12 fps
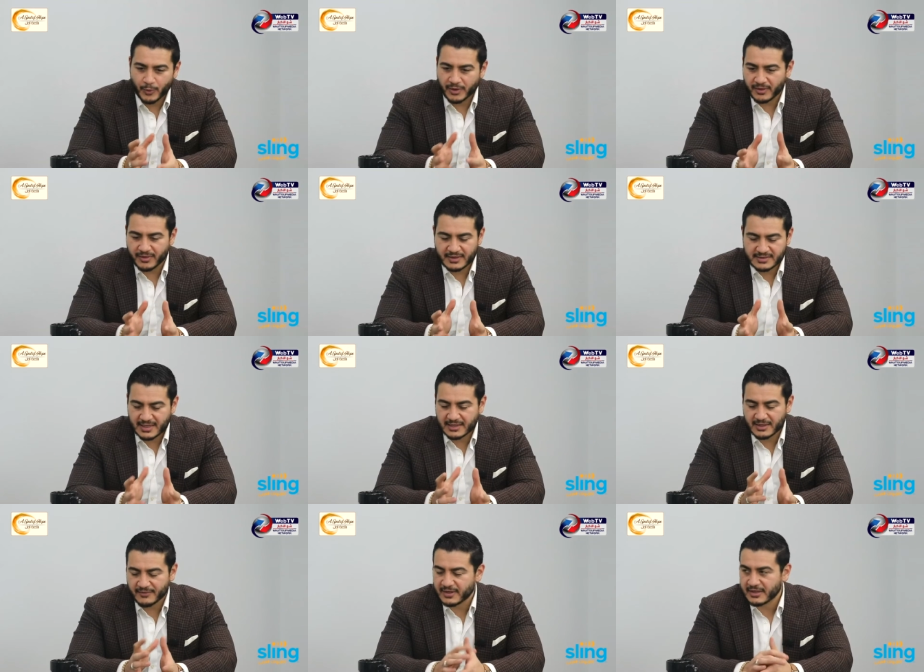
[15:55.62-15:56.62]
one of the things
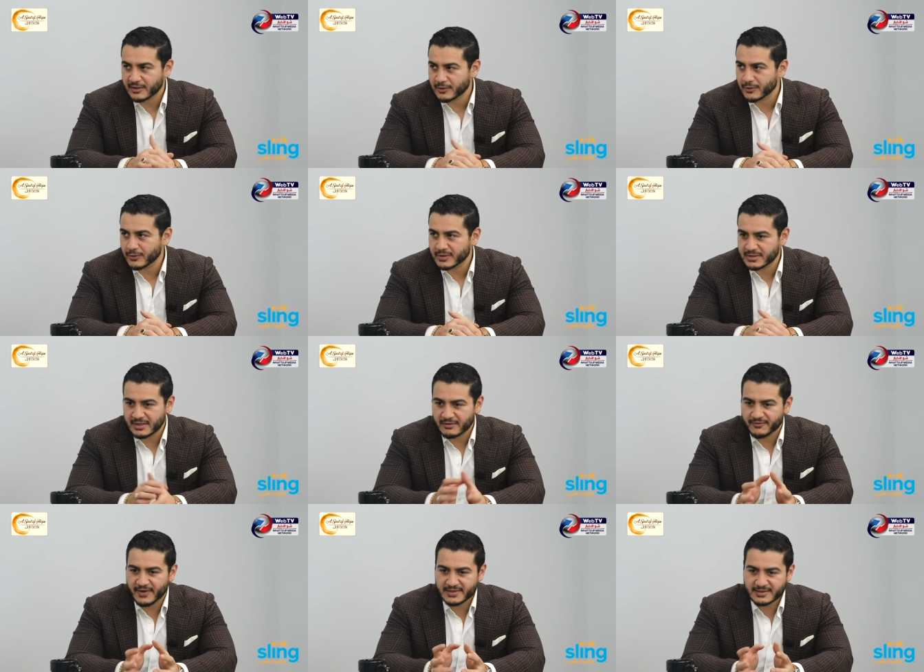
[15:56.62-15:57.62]
that HIV can do is
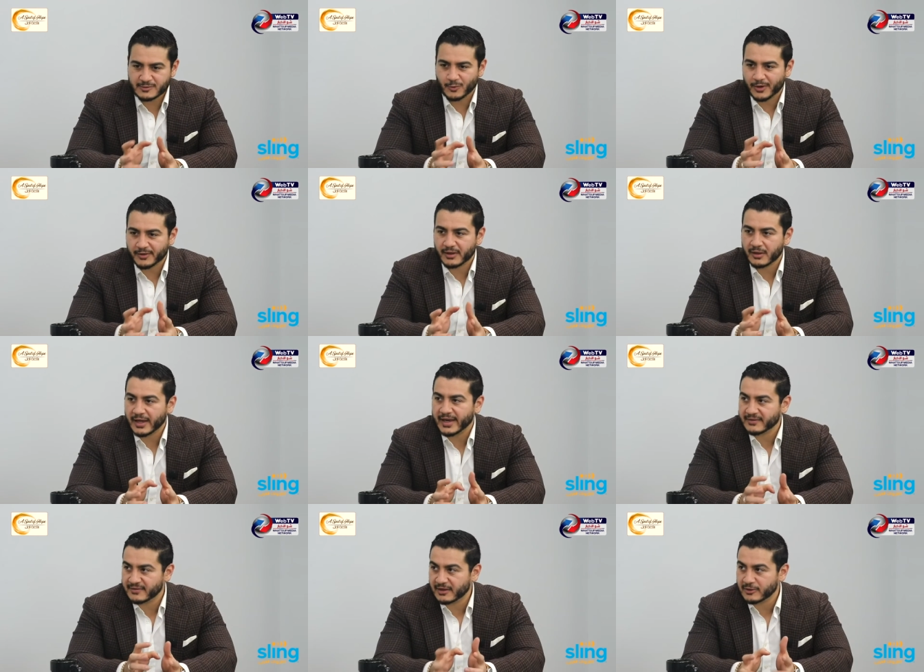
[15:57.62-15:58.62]
infests one of the
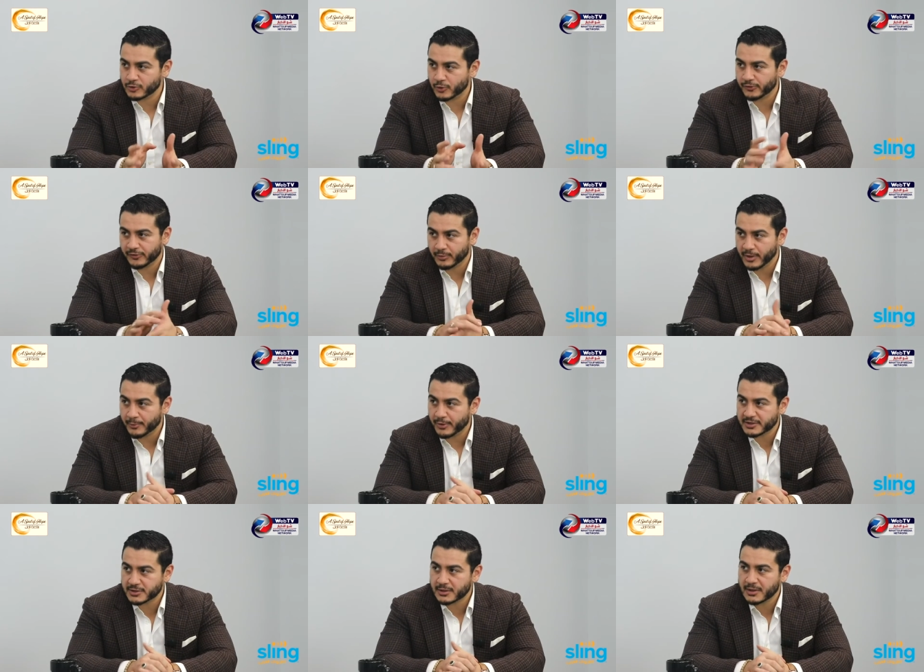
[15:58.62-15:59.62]
glands that controls your blood
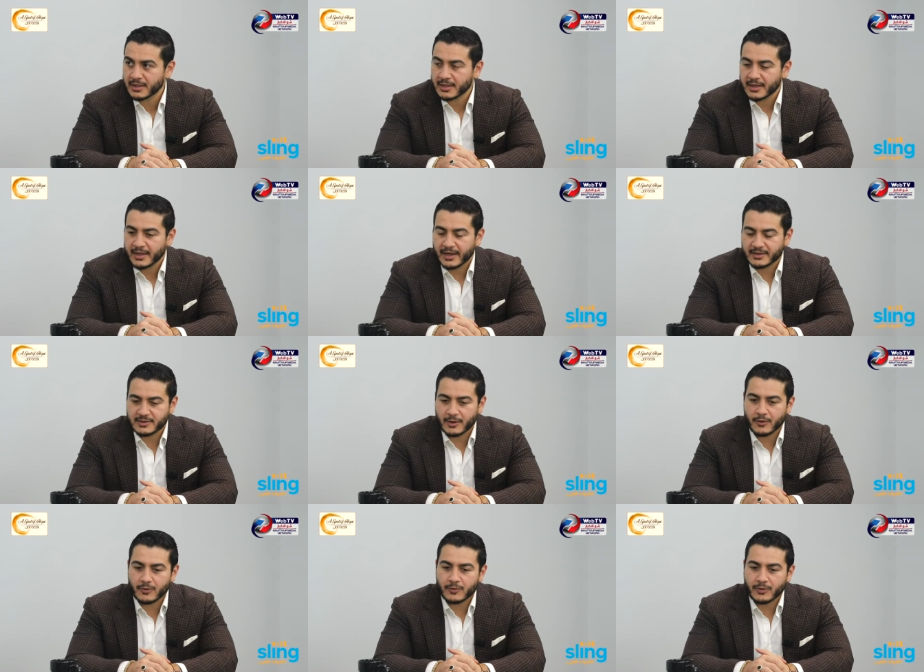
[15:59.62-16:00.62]
pressure. And
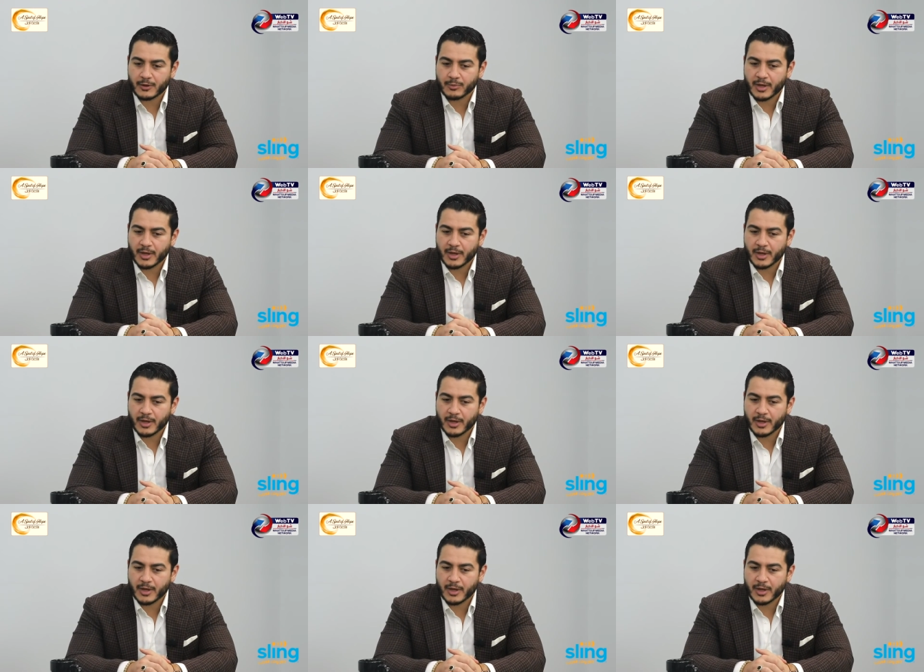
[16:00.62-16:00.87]
so her